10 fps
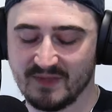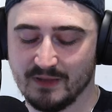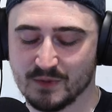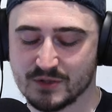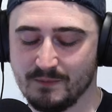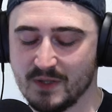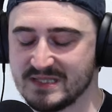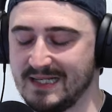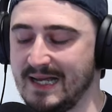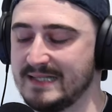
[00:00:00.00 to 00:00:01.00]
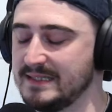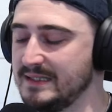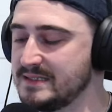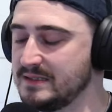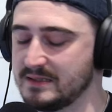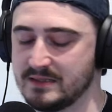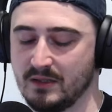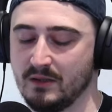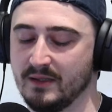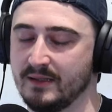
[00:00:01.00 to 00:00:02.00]
It was almost a catalyst that
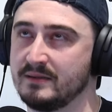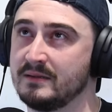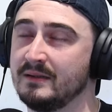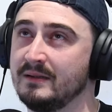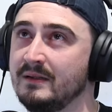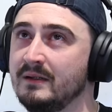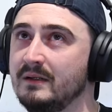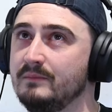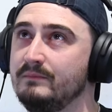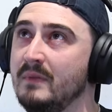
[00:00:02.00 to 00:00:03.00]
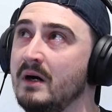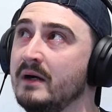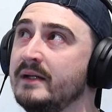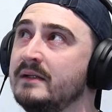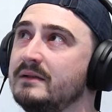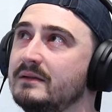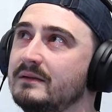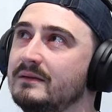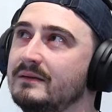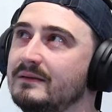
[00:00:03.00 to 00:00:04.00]
started my
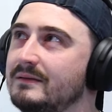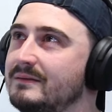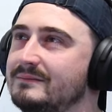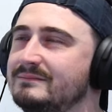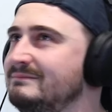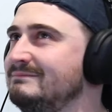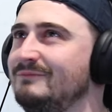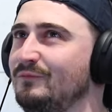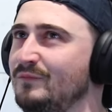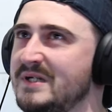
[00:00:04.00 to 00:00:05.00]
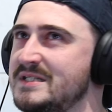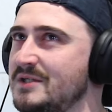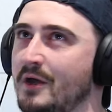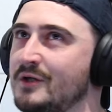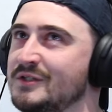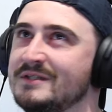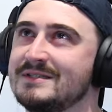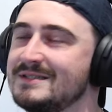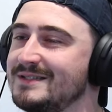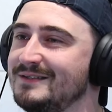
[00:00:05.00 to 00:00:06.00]

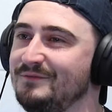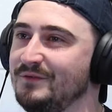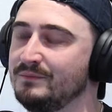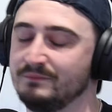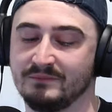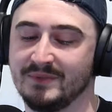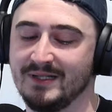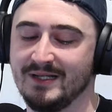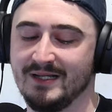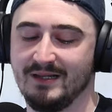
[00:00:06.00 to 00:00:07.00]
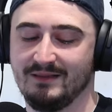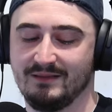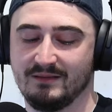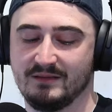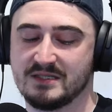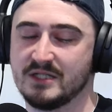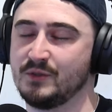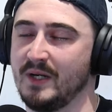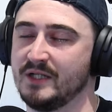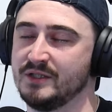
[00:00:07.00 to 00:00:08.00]
resurgence from the
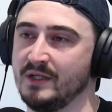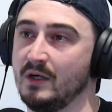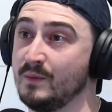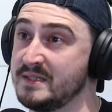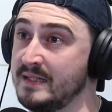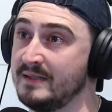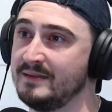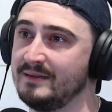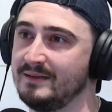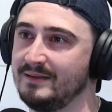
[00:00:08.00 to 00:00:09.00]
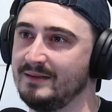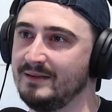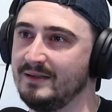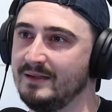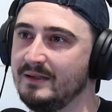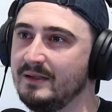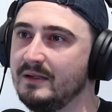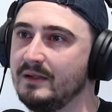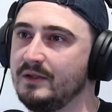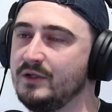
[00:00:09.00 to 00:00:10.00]
situation that I was in.
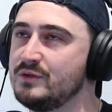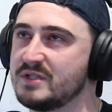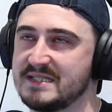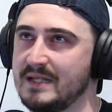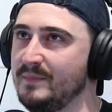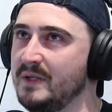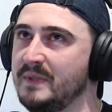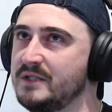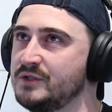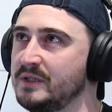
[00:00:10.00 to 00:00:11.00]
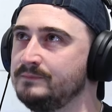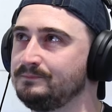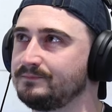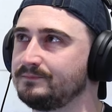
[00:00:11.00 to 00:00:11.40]
You just sent me a picture